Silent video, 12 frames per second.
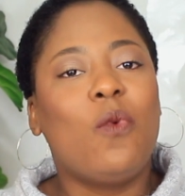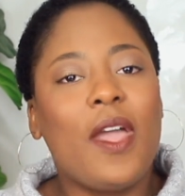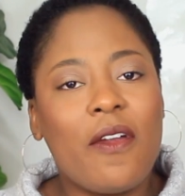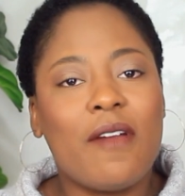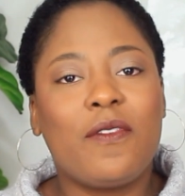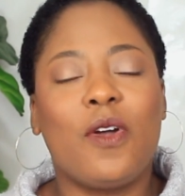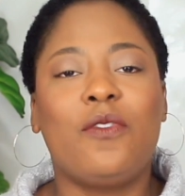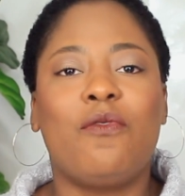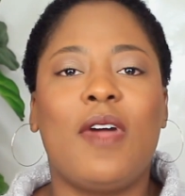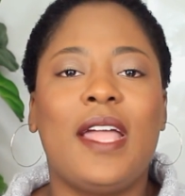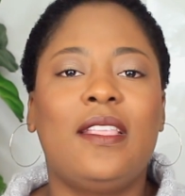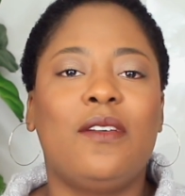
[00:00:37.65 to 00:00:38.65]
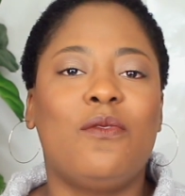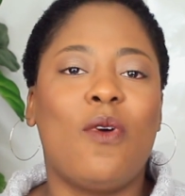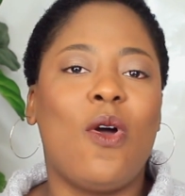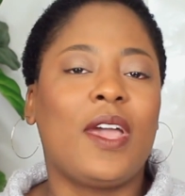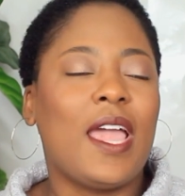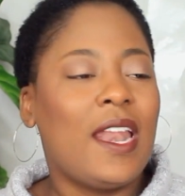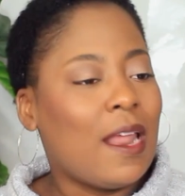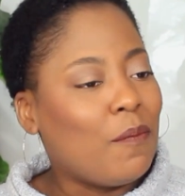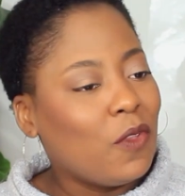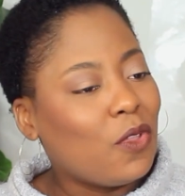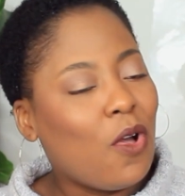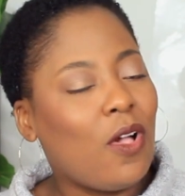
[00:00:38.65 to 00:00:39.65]
where I've gone right and wrong, and I'm
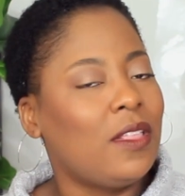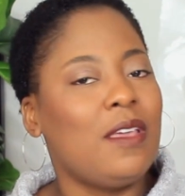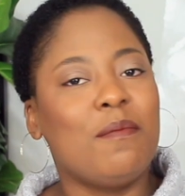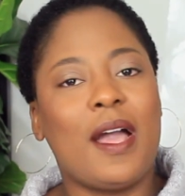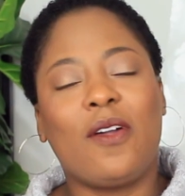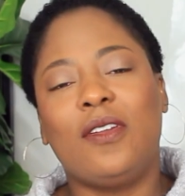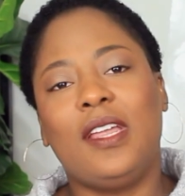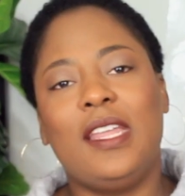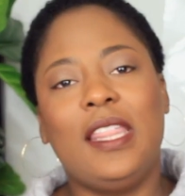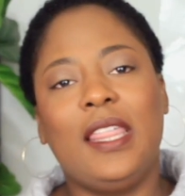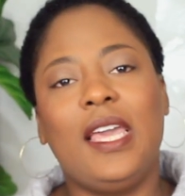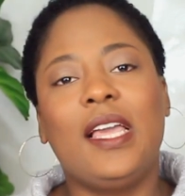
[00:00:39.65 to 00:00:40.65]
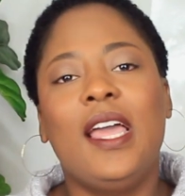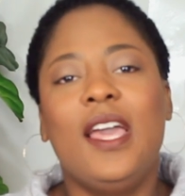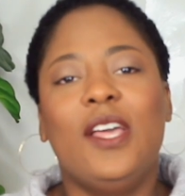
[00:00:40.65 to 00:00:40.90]
not holding back on anything.